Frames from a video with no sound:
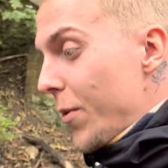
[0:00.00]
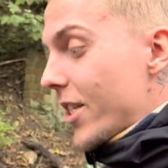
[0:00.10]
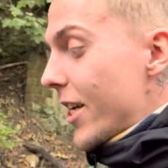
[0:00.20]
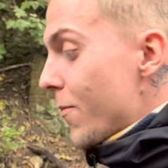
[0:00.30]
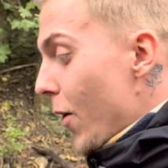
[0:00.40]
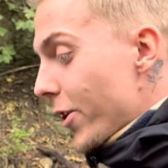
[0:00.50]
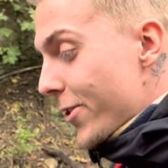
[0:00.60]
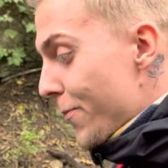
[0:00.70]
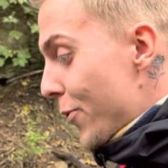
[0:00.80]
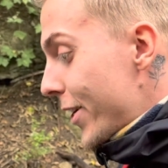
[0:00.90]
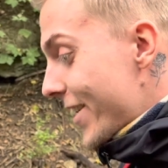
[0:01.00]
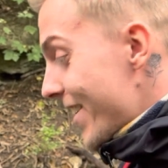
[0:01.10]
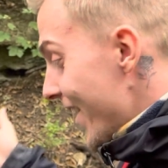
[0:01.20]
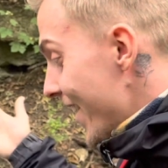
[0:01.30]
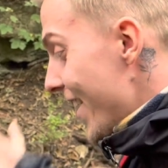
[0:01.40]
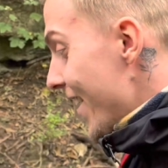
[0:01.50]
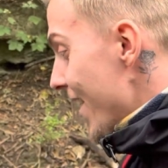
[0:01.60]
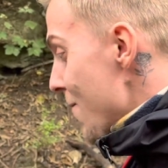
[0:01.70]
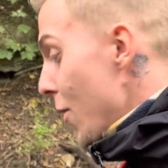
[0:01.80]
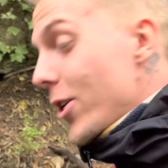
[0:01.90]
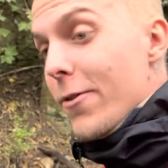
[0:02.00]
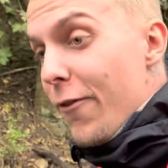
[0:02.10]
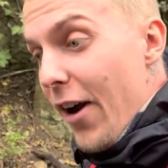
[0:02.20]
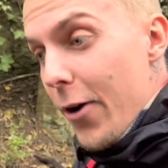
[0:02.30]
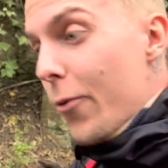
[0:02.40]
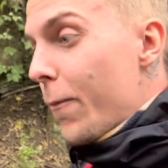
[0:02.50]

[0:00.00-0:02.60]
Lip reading: LBC, Marston bricks, Marston Vale.